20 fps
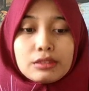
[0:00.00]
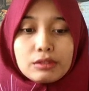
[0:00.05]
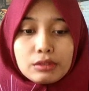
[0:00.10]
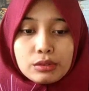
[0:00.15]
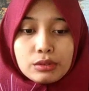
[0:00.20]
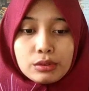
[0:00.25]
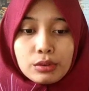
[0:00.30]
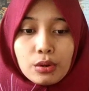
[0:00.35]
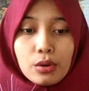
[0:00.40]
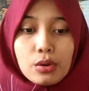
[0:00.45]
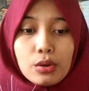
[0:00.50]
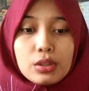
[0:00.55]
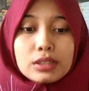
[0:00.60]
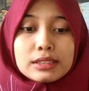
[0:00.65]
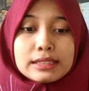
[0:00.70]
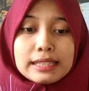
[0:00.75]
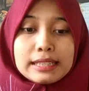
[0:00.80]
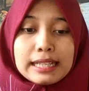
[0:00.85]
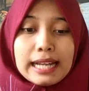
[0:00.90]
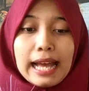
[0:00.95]
though
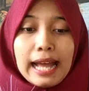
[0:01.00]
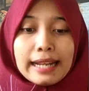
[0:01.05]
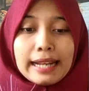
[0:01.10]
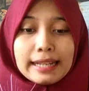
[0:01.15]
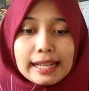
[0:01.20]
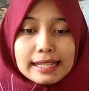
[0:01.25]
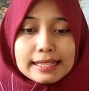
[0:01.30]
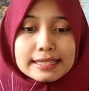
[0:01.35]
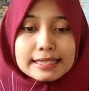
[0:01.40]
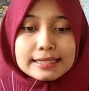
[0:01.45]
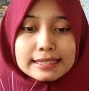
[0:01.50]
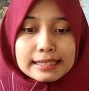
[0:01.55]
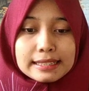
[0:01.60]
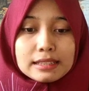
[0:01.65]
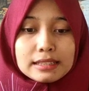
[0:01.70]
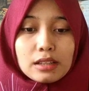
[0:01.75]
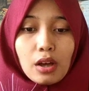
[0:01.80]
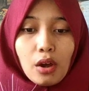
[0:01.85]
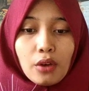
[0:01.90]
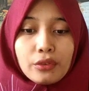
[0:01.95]
the
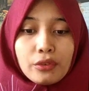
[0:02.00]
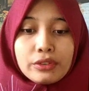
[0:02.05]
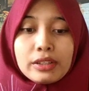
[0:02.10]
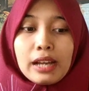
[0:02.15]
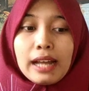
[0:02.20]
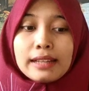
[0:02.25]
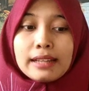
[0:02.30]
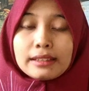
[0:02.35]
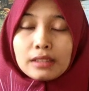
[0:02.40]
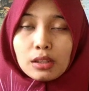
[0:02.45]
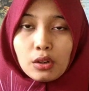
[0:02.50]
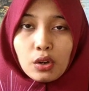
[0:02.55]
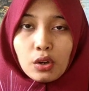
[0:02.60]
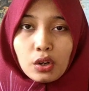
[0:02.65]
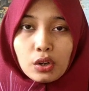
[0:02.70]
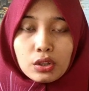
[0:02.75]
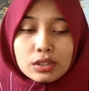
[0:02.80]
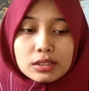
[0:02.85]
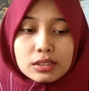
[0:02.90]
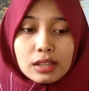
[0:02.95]
analysis of the
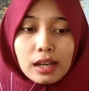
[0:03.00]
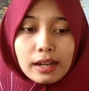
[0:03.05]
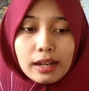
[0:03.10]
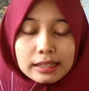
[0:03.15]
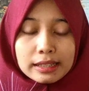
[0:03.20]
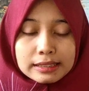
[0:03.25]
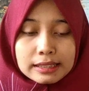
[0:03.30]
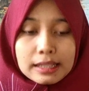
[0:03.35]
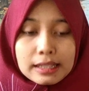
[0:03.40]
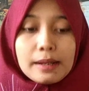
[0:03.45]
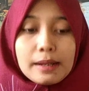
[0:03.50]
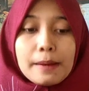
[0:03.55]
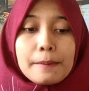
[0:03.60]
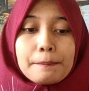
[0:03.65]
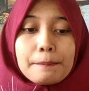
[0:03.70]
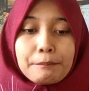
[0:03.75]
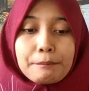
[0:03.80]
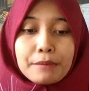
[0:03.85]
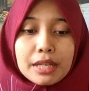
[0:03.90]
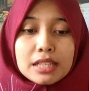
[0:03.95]
antagonist character
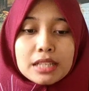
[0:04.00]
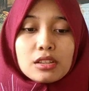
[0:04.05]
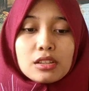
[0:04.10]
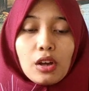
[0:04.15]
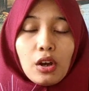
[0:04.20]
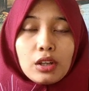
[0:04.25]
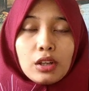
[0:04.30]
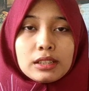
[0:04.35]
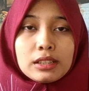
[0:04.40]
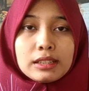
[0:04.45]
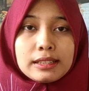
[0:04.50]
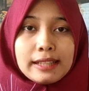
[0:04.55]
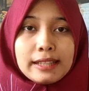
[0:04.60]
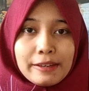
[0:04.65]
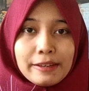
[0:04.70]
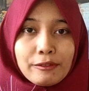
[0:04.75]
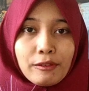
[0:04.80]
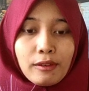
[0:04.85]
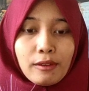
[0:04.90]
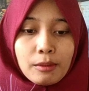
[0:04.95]
based on the
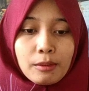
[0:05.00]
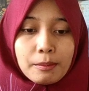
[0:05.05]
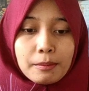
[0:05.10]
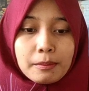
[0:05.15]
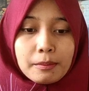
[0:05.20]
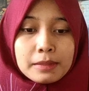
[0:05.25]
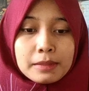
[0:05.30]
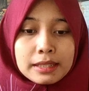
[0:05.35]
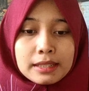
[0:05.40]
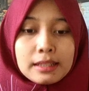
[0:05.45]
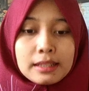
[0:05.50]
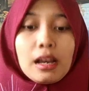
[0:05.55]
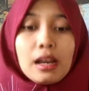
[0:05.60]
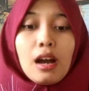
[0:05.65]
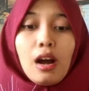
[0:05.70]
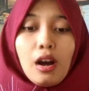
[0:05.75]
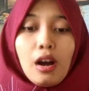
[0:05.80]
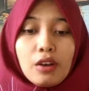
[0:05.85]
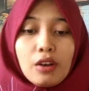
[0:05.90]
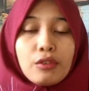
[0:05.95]
development
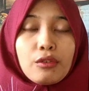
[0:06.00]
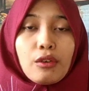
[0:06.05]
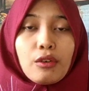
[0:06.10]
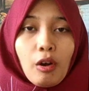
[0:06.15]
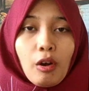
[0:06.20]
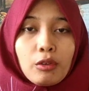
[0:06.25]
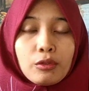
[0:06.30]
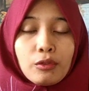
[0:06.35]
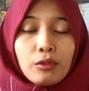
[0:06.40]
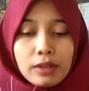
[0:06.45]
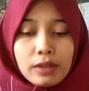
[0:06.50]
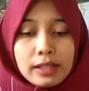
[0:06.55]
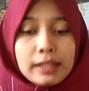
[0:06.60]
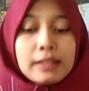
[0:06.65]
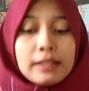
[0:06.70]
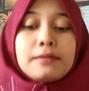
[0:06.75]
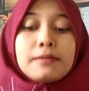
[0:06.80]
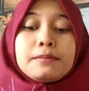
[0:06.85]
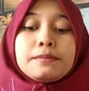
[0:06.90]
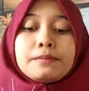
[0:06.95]
of
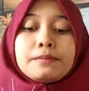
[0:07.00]
conflict.